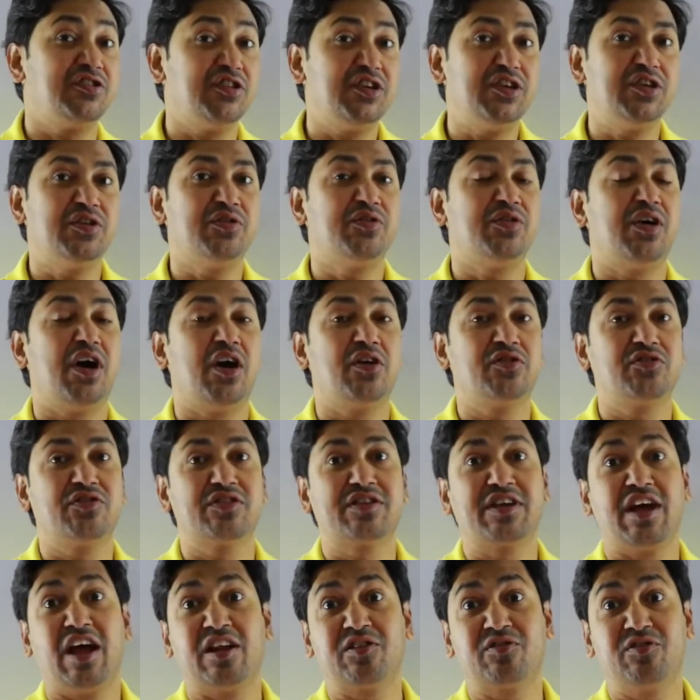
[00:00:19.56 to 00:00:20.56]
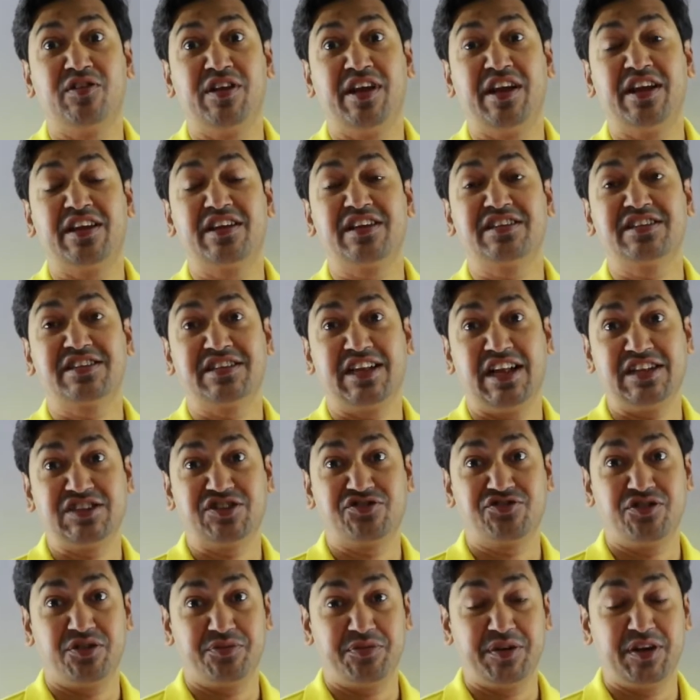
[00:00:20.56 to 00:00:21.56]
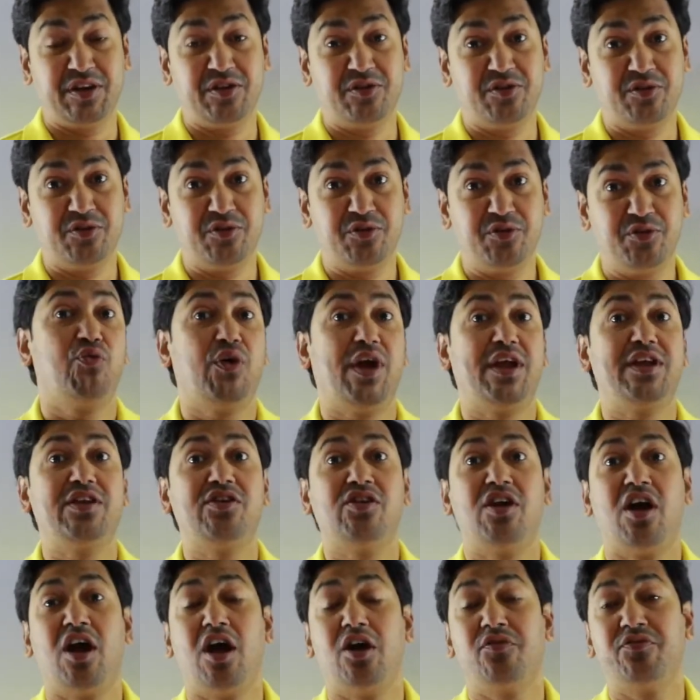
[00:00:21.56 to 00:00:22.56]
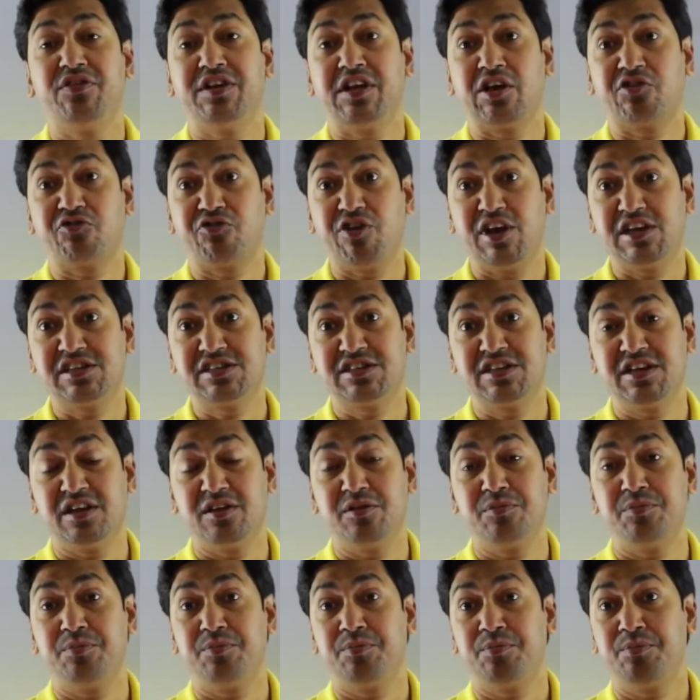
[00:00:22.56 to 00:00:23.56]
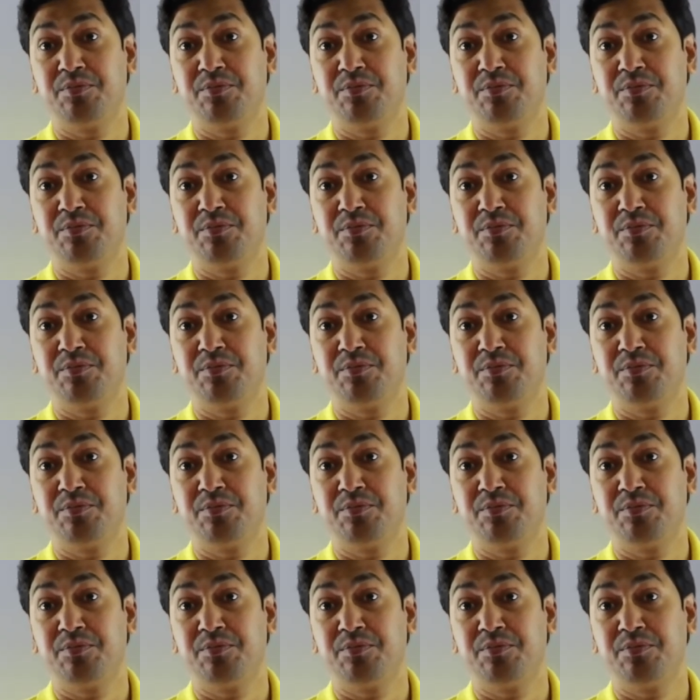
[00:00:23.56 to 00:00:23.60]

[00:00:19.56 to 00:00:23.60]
do you know how to calculate sales revenue when you have in the question